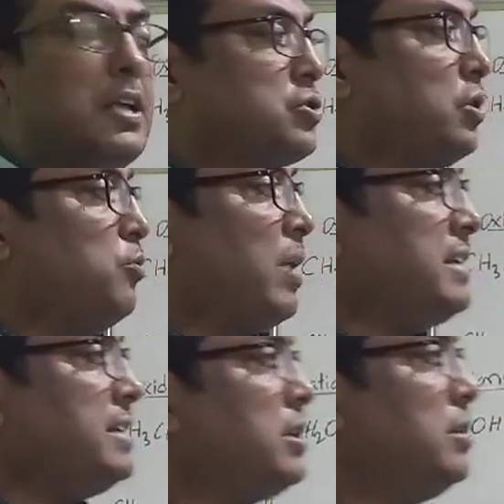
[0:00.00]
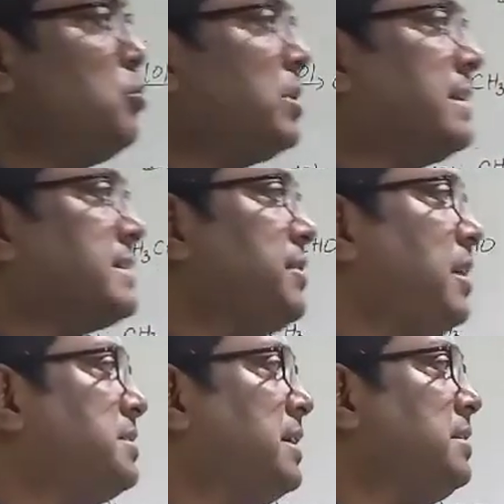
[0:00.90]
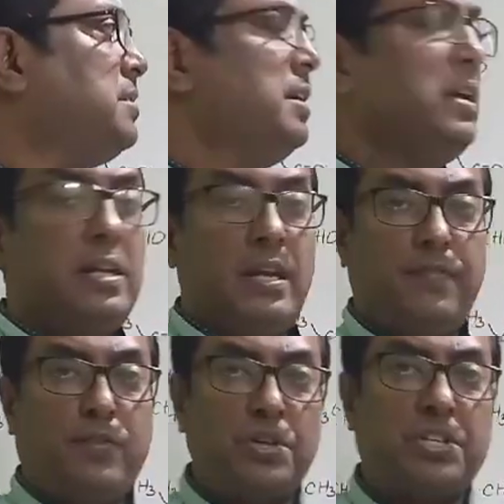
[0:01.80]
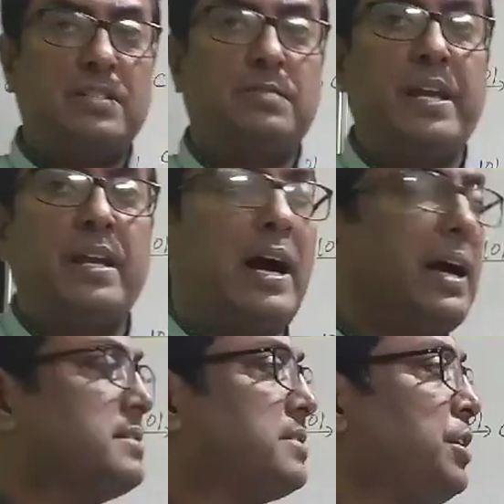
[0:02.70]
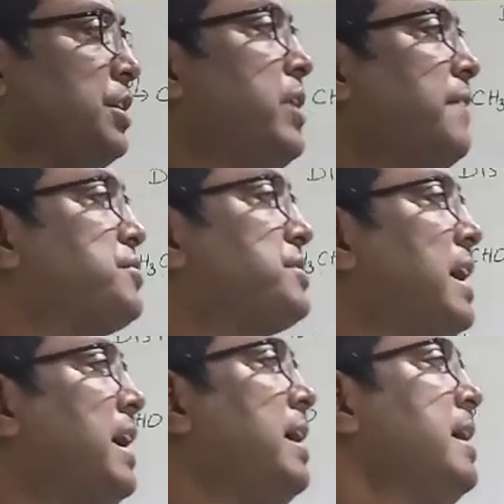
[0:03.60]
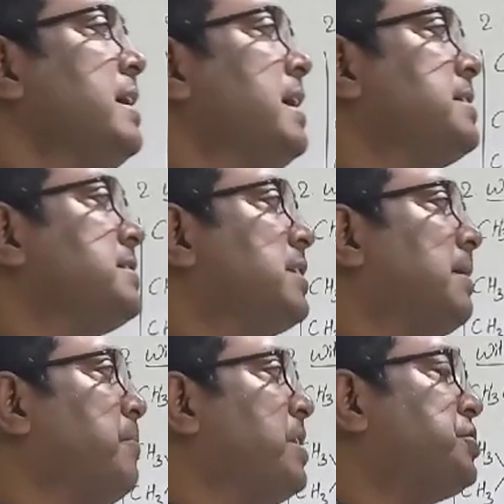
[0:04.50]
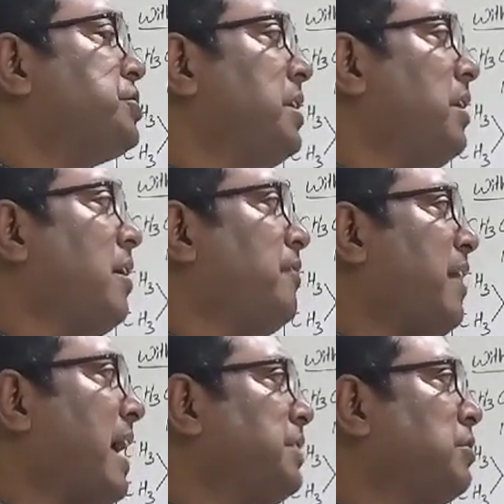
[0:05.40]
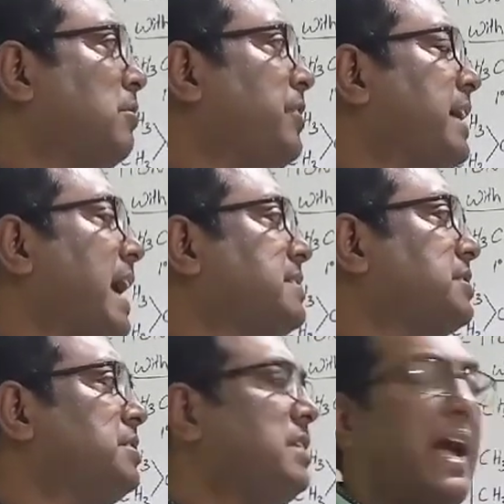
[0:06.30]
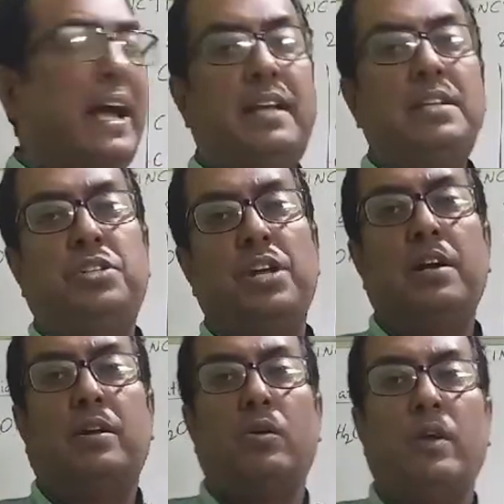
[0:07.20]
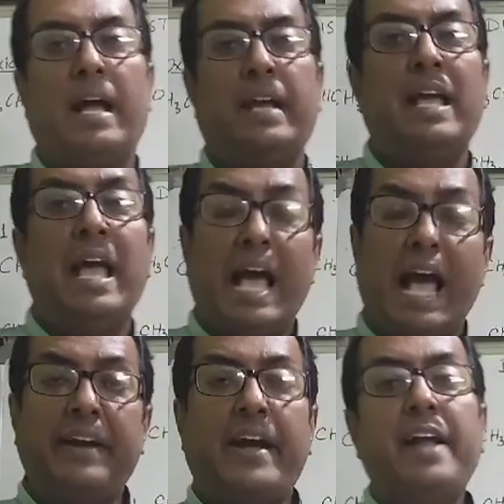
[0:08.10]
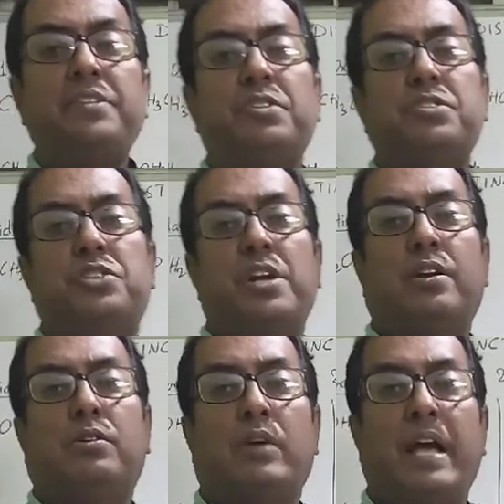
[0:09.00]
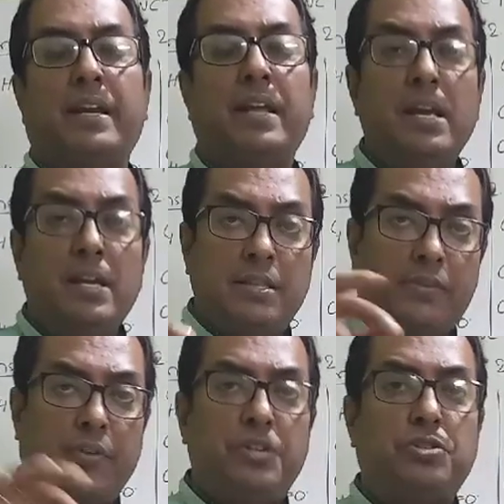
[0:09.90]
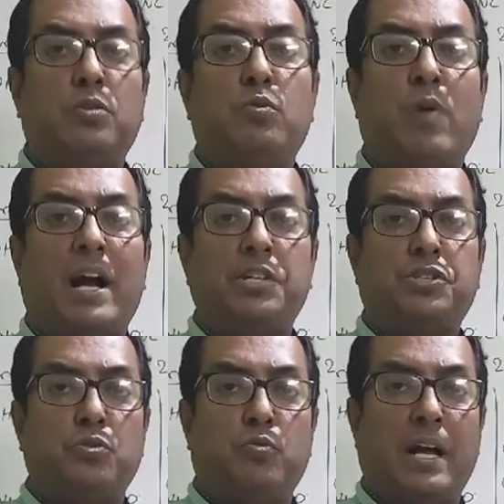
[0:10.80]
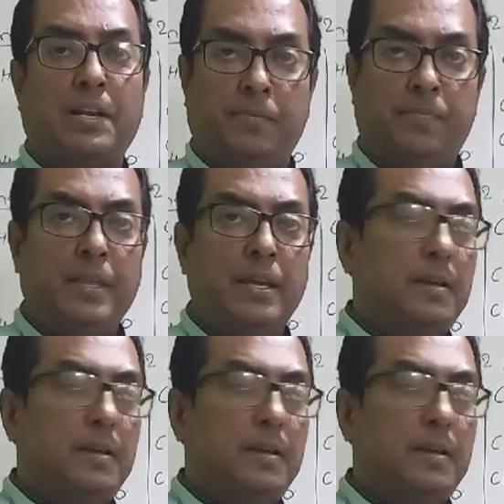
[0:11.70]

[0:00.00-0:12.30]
So what is Lukas reagent? If questions being answered, you have to say it is a mixture of hydrochloric acid and zinc chloride, anhydrous zinc chloride in the ratio 1:1